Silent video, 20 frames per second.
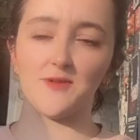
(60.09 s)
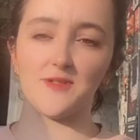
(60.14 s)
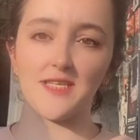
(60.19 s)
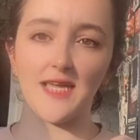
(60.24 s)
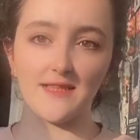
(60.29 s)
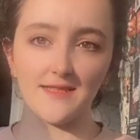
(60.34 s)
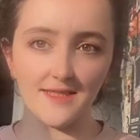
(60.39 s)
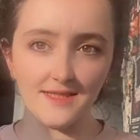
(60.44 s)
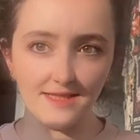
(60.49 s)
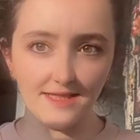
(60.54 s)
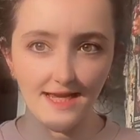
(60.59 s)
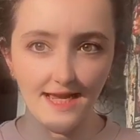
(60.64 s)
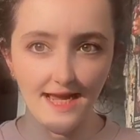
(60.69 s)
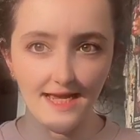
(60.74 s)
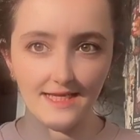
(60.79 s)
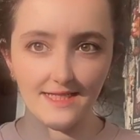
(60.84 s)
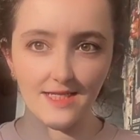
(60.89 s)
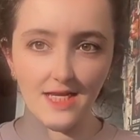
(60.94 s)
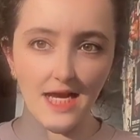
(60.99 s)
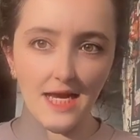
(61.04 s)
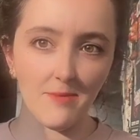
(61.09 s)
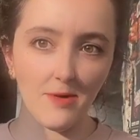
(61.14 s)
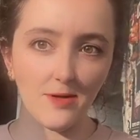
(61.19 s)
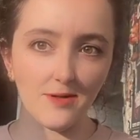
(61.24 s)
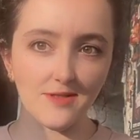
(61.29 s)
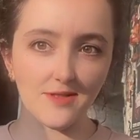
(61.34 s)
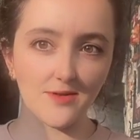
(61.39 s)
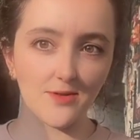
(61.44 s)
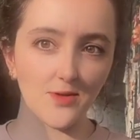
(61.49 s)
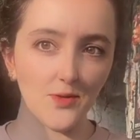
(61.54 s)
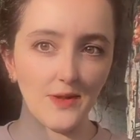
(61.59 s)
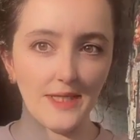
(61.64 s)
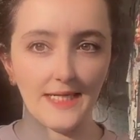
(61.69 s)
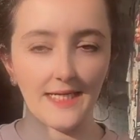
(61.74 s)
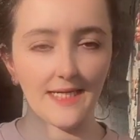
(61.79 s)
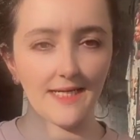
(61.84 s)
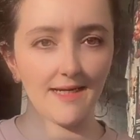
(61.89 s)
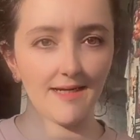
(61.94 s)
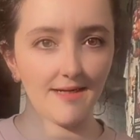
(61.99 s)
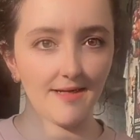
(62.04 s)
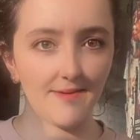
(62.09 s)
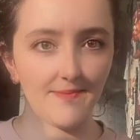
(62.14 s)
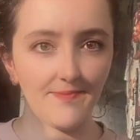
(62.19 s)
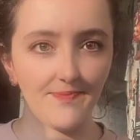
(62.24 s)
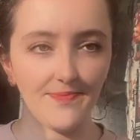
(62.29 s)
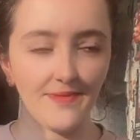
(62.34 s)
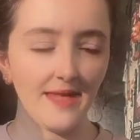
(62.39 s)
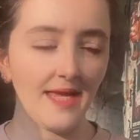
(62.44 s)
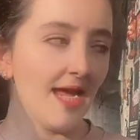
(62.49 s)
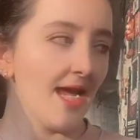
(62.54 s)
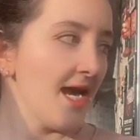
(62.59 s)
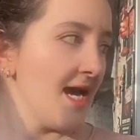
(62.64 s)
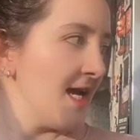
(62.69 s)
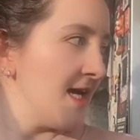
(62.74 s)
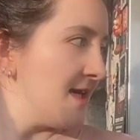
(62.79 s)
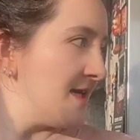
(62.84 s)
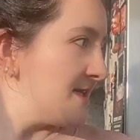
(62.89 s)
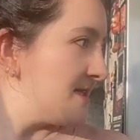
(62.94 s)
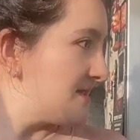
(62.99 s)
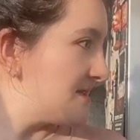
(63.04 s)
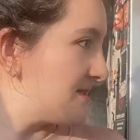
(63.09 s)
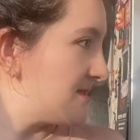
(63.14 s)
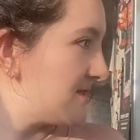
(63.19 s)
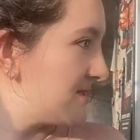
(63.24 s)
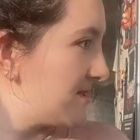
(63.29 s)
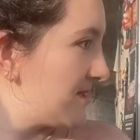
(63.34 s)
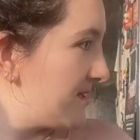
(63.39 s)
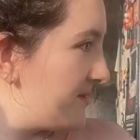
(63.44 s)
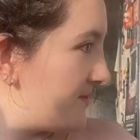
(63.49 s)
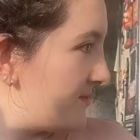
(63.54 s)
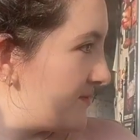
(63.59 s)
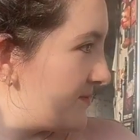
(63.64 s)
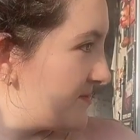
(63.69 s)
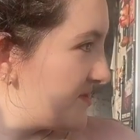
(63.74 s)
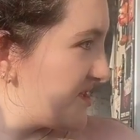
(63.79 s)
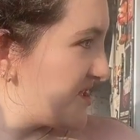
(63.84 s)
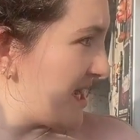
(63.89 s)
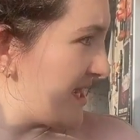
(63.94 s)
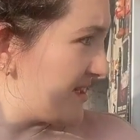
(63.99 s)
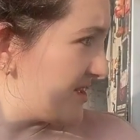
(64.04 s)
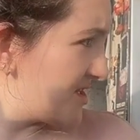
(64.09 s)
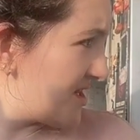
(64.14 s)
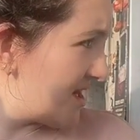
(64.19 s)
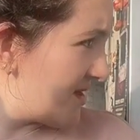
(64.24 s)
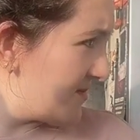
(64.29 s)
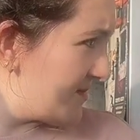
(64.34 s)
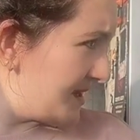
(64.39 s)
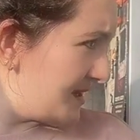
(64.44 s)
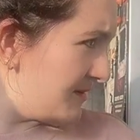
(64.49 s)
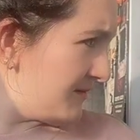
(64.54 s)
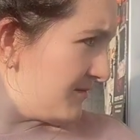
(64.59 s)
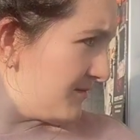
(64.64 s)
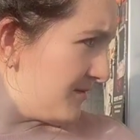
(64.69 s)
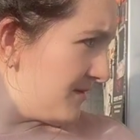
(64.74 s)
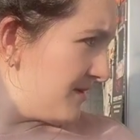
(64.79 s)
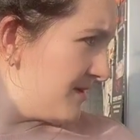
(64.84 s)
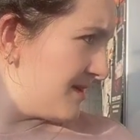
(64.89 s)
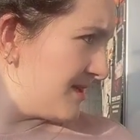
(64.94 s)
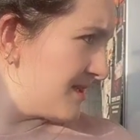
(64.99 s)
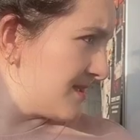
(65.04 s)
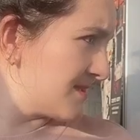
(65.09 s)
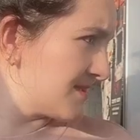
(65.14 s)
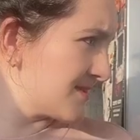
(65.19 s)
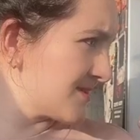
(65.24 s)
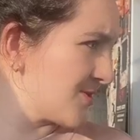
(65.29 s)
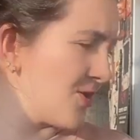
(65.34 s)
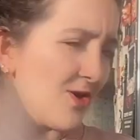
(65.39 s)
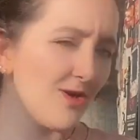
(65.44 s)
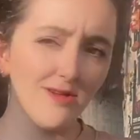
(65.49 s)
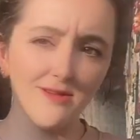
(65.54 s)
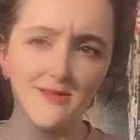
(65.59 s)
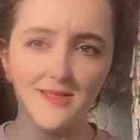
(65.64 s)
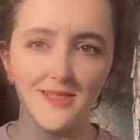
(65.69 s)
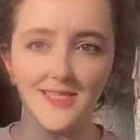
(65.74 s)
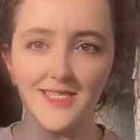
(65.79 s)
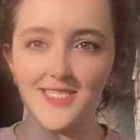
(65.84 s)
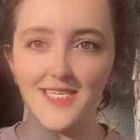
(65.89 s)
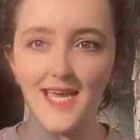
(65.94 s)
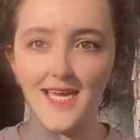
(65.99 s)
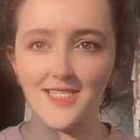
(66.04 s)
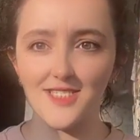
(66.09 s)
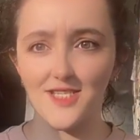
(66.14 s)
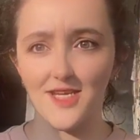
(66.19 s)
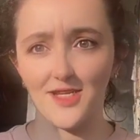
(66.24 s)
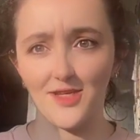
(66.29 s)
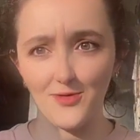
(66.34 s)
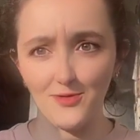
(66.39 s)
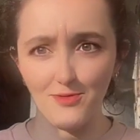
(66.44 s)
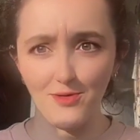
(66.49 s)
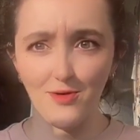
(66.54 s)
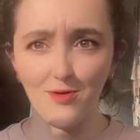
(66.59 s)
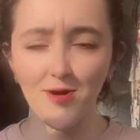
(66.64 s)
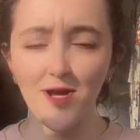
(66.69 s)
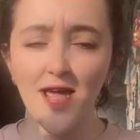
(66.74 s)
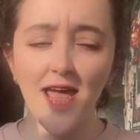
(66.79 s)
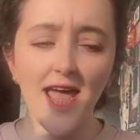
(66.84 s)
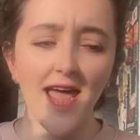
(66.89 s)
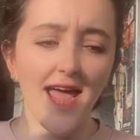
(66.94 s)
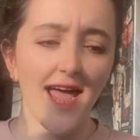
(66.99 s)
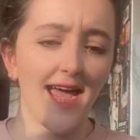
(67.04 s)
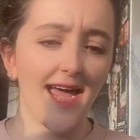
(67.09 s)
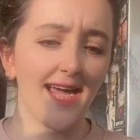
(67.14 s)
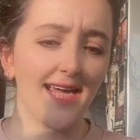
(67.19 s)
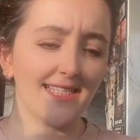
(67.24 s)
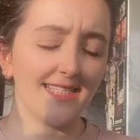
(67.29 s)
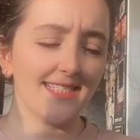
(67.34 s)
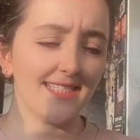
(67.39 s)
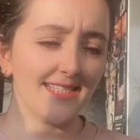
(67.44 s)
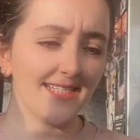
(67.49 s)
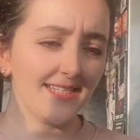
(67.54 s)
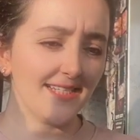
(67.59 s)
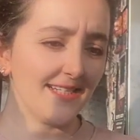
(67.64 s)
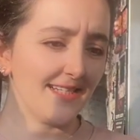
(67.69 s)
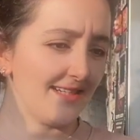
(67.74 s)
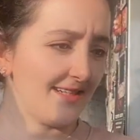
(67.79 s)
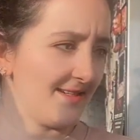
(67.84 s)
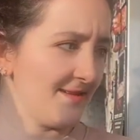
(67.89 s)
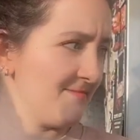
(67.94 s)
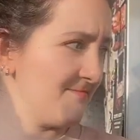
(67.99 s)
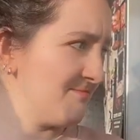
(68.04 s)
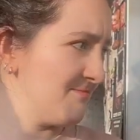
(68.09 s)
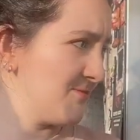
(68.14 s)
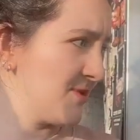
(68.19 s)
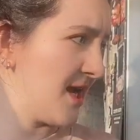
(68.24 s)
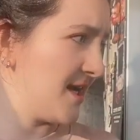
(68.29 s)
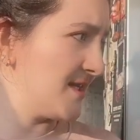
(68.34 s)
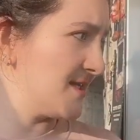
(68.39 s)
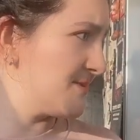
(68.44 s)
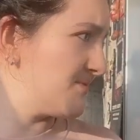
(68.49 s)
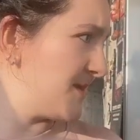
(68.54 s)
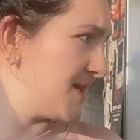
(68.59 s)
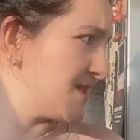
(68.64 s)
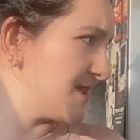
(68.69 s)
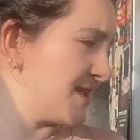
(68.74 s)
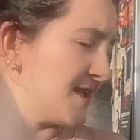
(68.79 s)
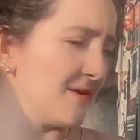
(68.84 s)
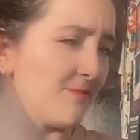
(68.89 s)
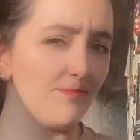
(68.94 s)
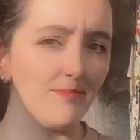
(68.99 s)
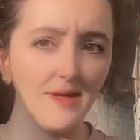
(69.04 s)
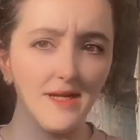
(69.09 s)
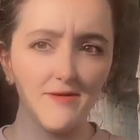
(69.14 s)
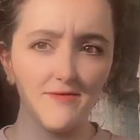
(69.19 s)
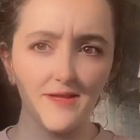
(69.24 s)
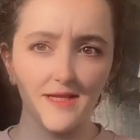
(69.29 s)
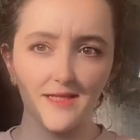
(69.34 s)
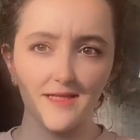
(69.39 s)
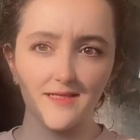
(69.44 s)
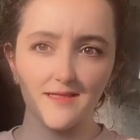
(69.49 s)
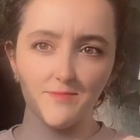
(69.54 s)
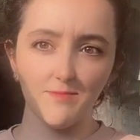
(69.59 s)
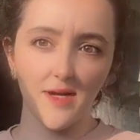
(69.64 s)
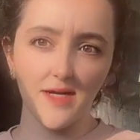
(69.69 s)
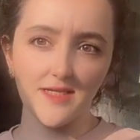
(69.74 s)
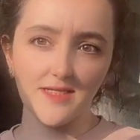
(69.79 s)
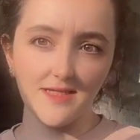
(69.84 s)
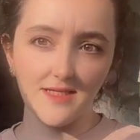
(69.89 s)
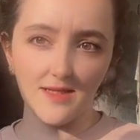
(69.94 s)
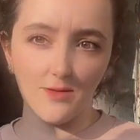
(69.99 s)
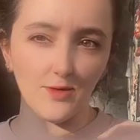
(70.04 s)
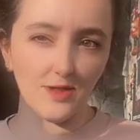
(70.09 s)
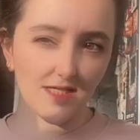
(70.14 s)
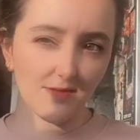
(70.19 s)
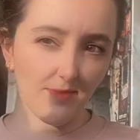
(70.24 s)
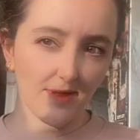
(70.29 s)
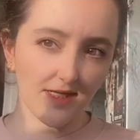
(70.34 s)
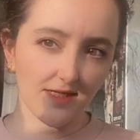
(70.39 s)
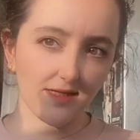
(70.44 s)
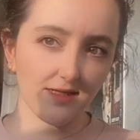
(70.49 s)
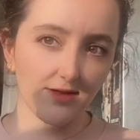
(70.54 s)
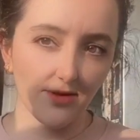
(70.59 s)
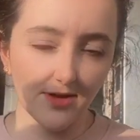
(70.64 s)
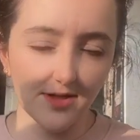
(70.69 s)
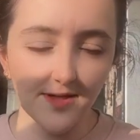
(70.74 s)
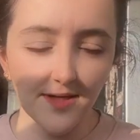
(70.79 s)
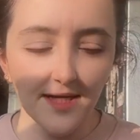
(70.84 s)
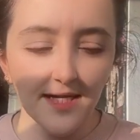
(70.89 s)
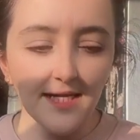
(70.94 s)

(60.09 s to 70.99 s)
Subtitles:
salad, and I'm also doing some shacha beef. It's called shacha niuro, and yeah, it's basically beef that is spicy with a spicy sauce.